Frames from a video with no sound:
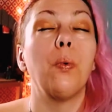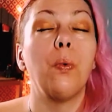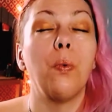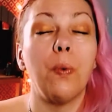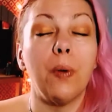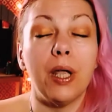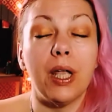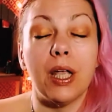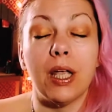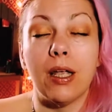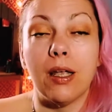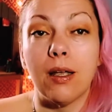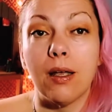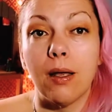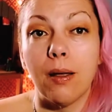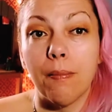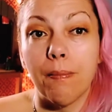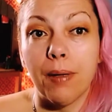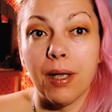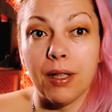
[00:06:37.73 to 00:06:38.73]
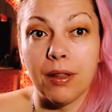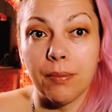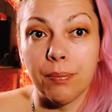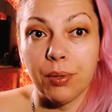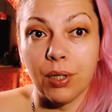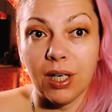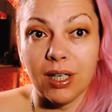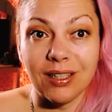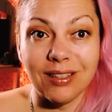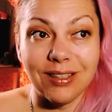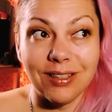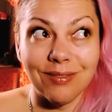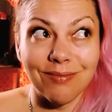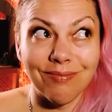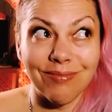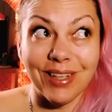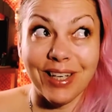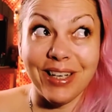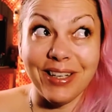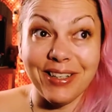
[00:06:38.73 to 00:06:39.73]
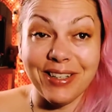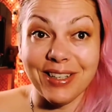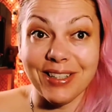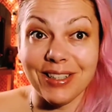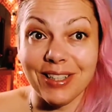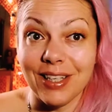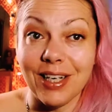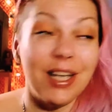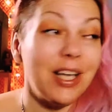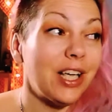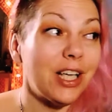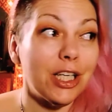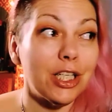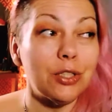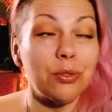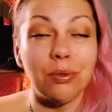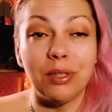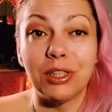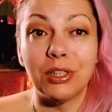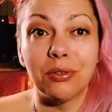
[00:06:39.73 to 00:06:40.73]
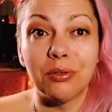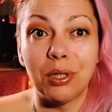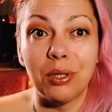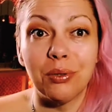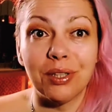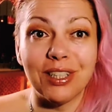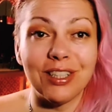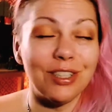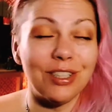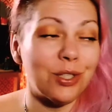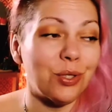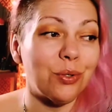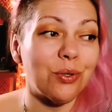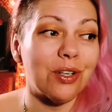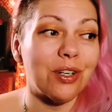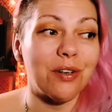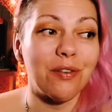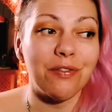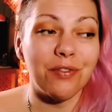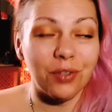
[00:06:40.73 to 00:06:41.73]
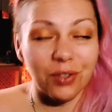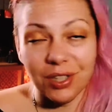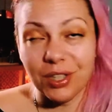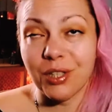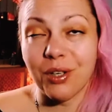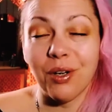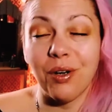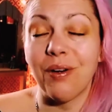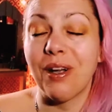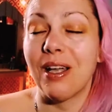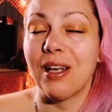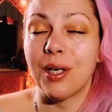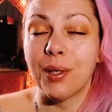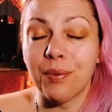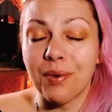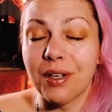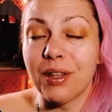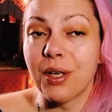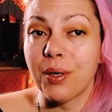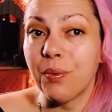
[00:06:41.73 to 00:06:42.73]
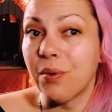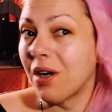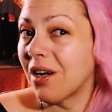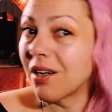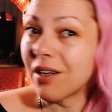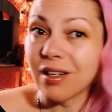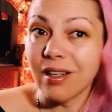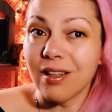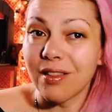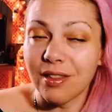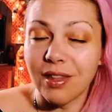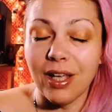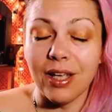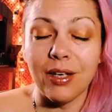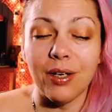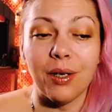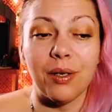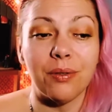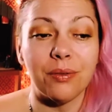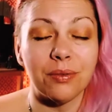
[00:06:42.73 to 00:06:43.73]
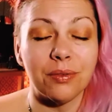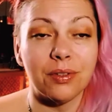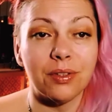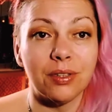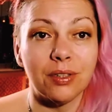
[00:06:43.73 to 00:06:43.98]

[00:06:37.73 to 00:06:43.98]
We pay the price. He doesn't. His rich cronies who can afford to go anywhere they want, they don't.